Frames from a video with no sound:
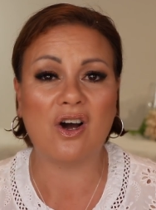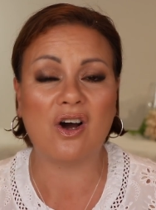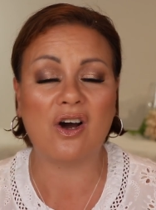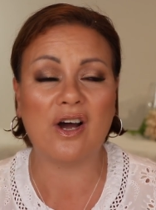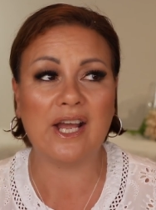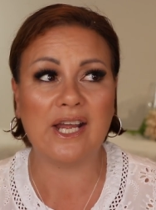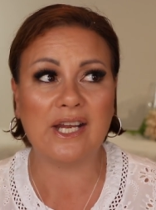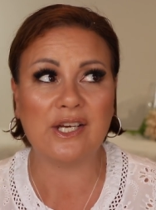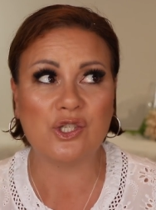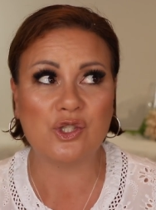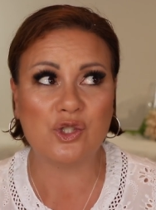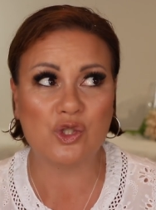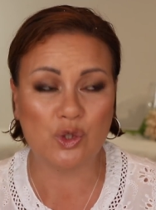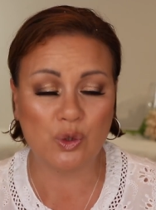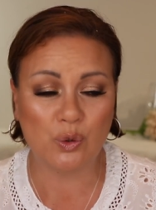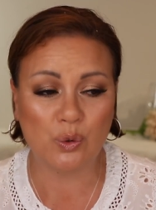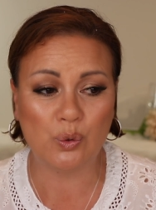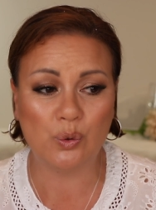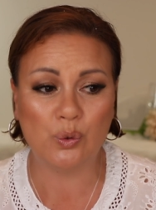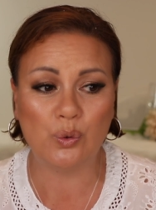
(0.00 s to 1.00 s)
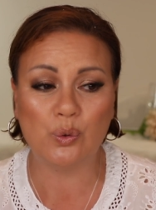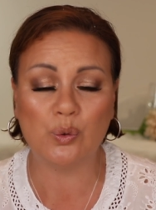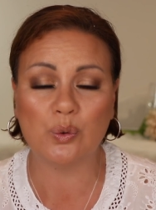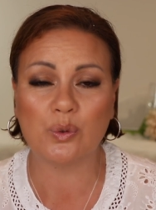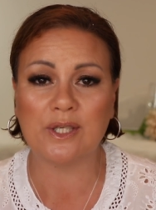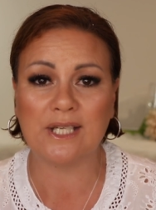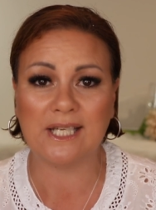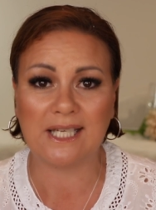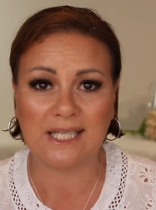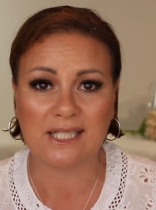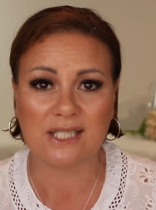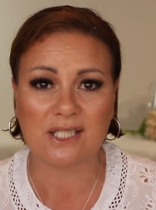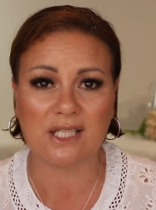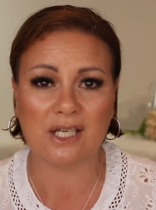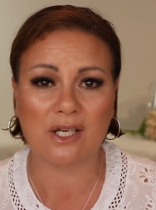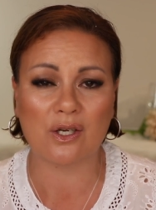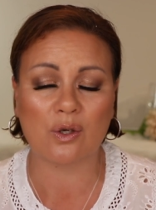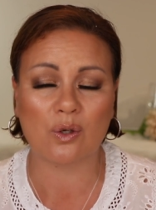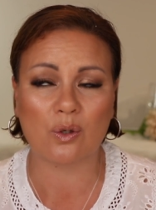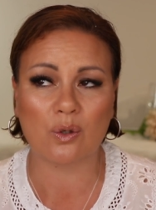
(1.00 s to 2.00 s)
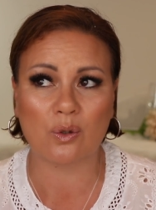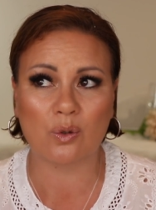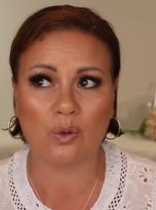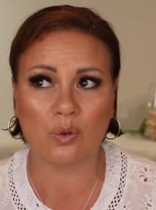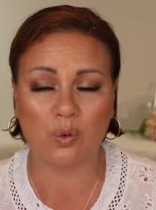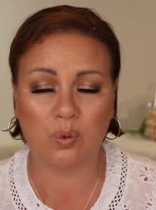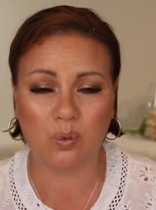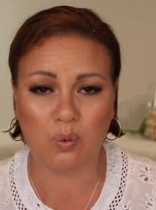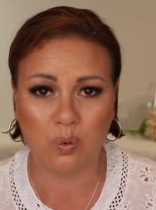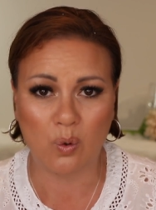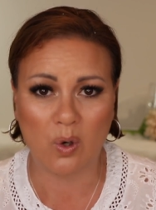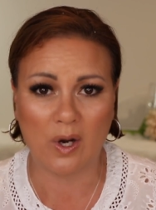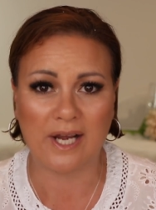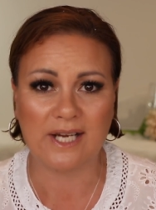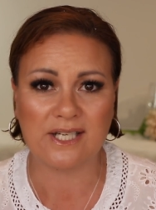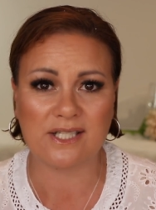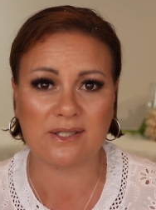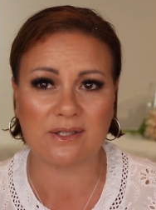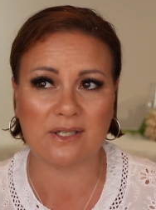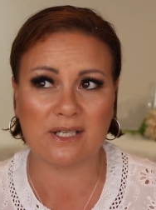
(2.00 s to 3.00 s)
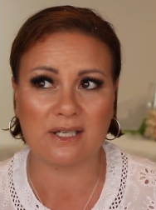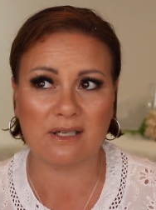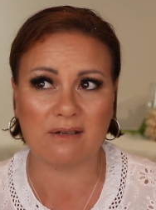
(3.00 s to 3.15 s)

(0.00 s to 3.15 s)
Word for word: I do get quite